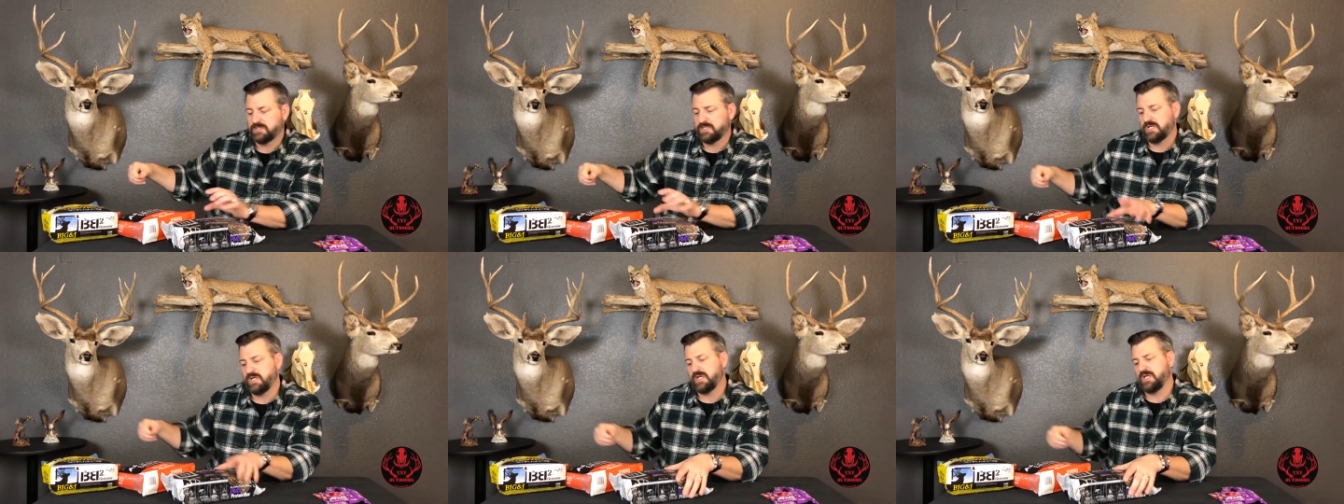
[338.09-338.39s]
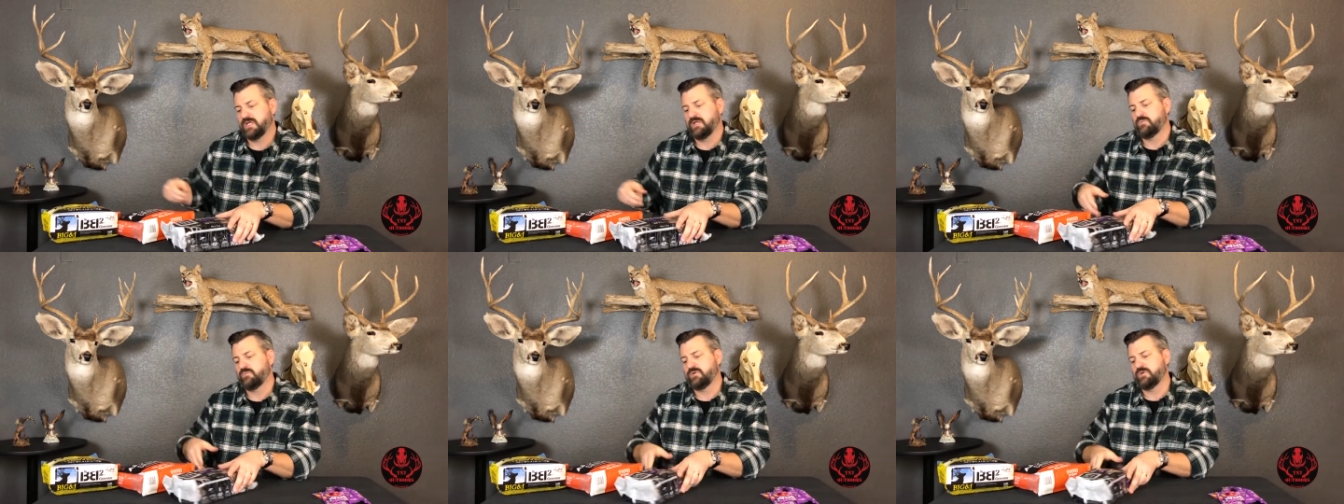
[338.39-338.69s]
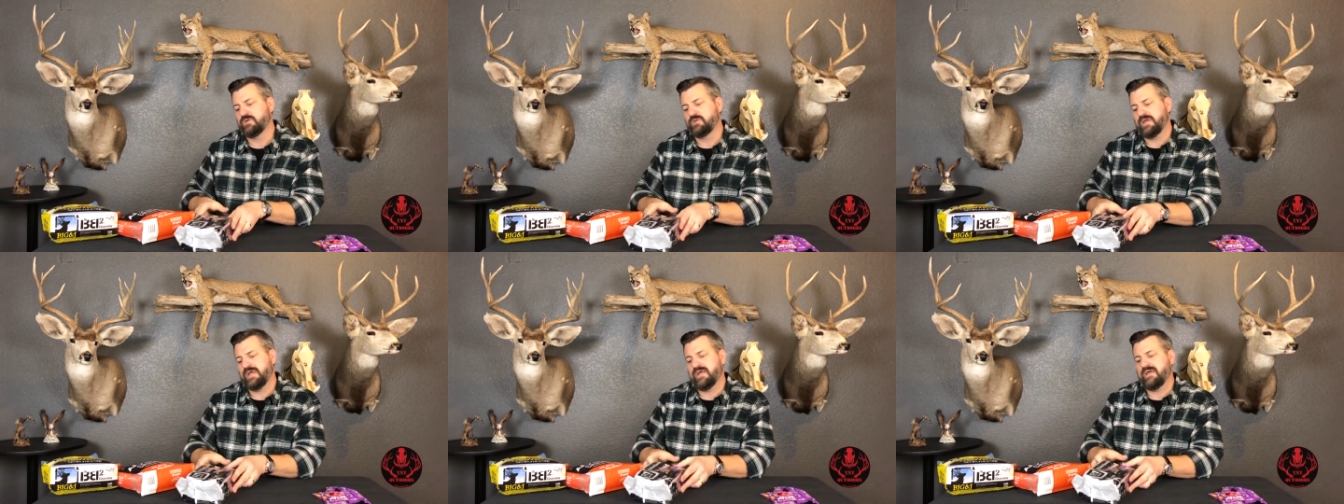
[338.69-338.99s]
and
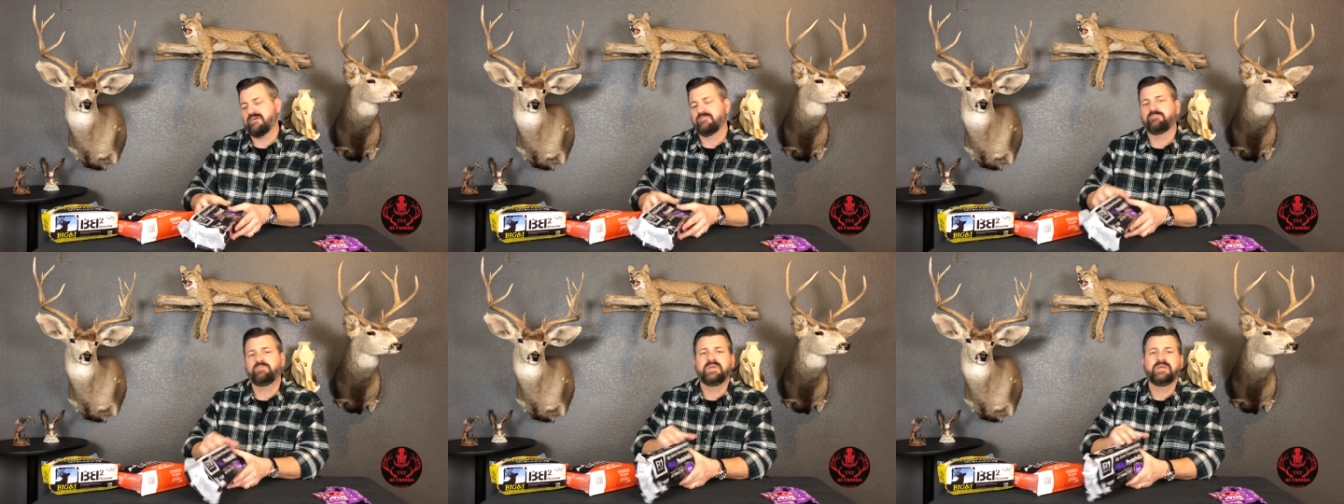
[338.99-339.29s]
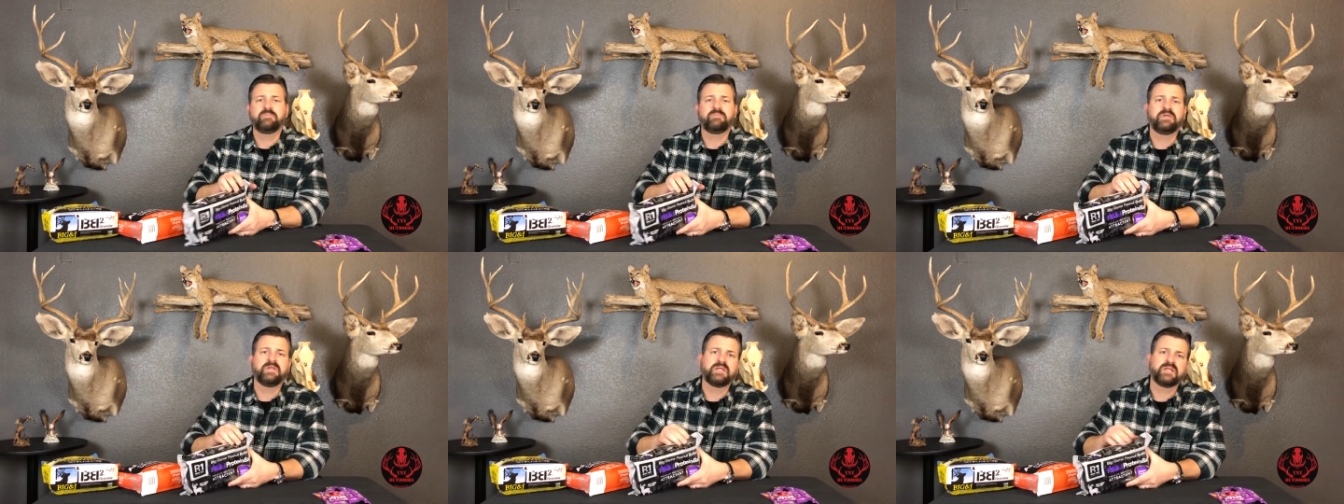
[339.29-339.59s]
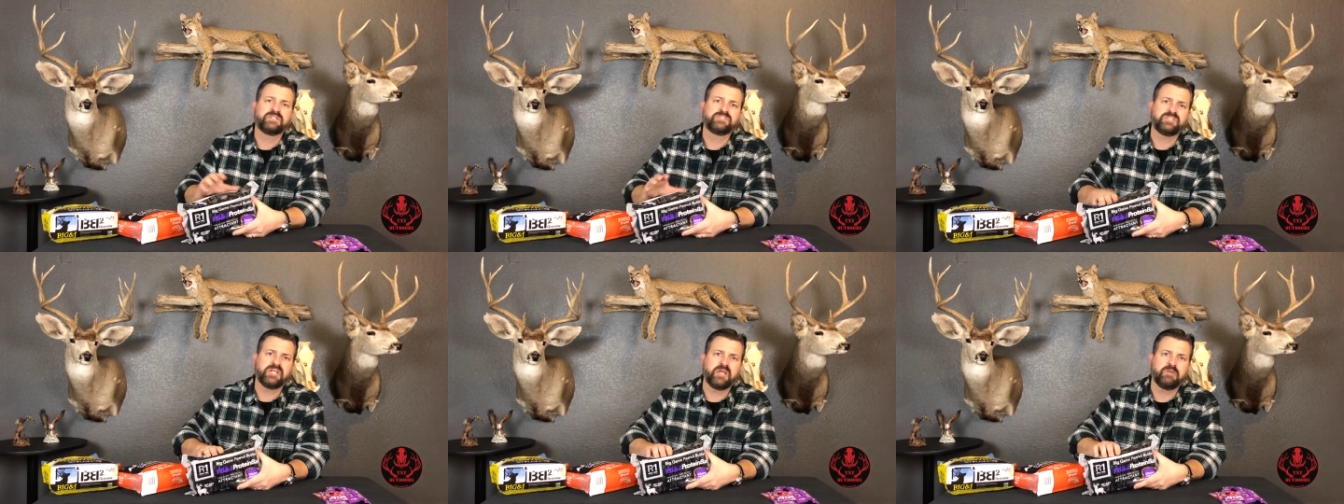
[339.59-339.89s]
we'll have
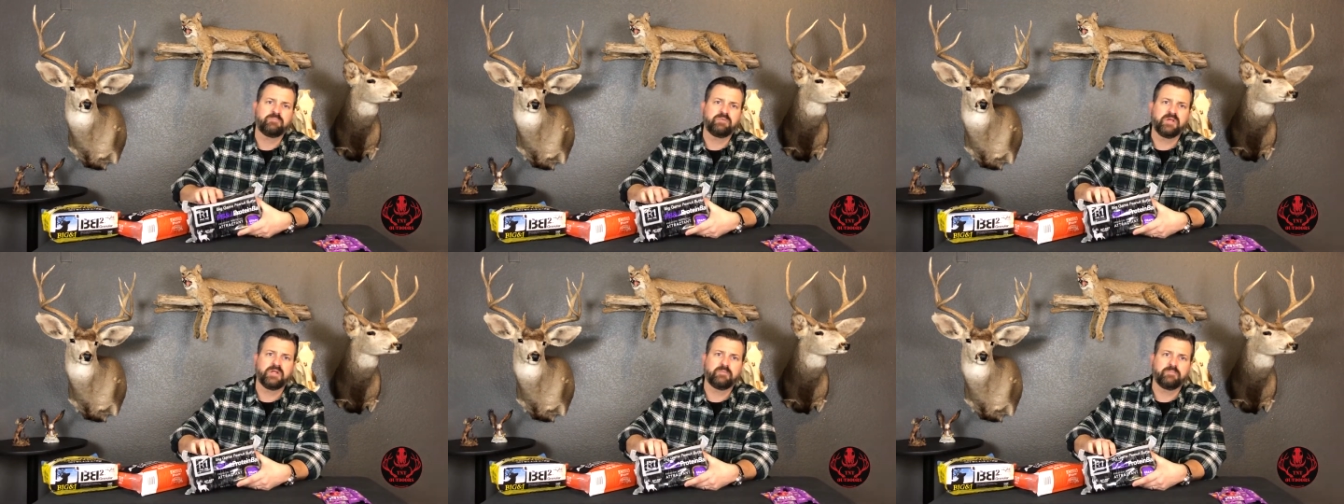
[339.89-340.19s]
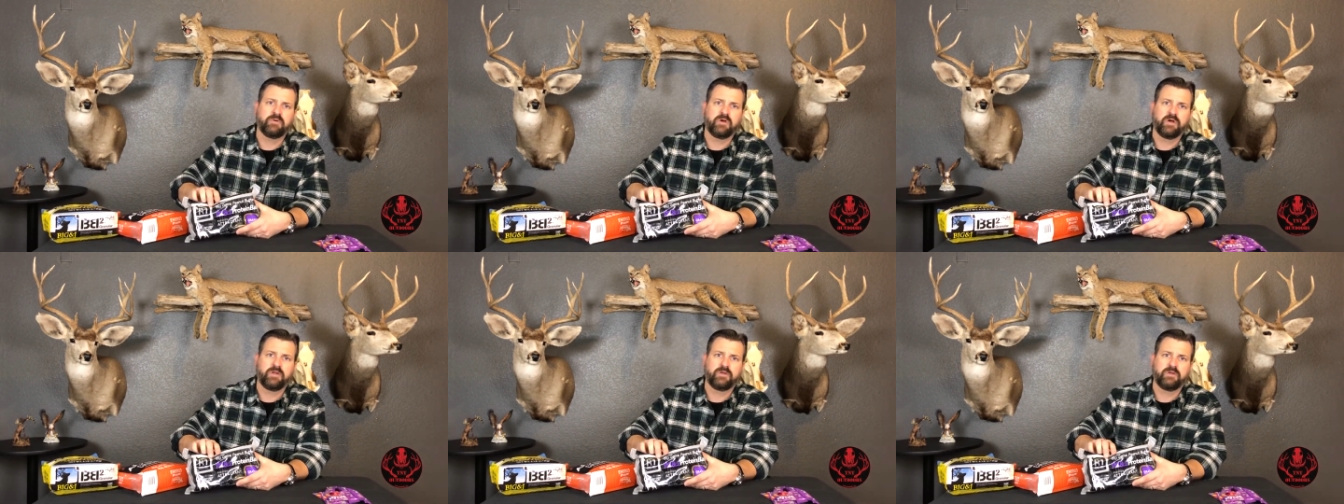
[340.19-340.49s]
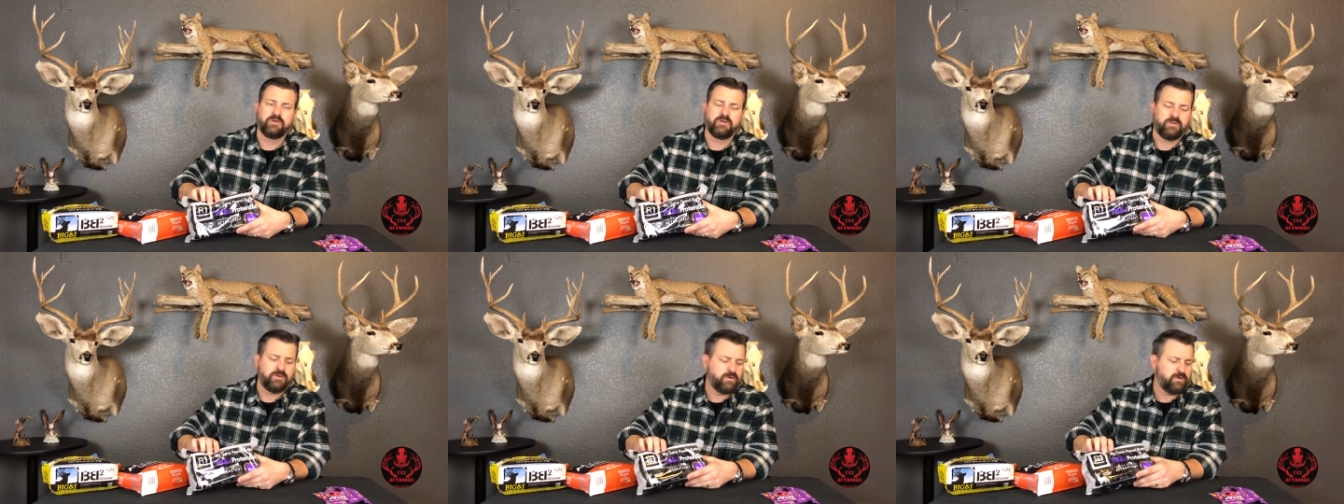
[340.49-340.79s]
PB&J peanut
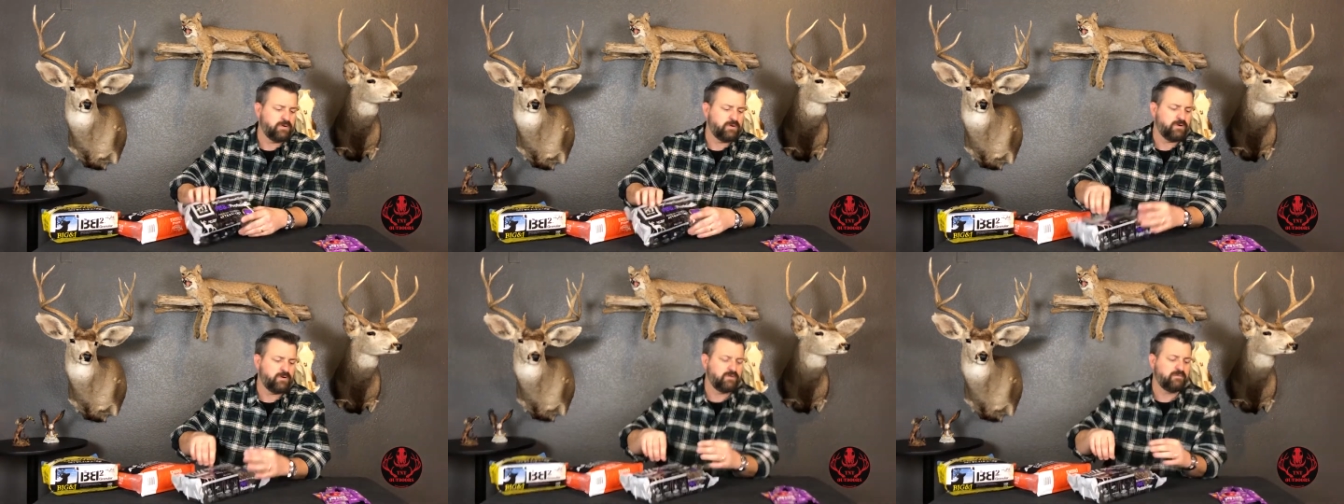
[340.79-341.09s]
butter,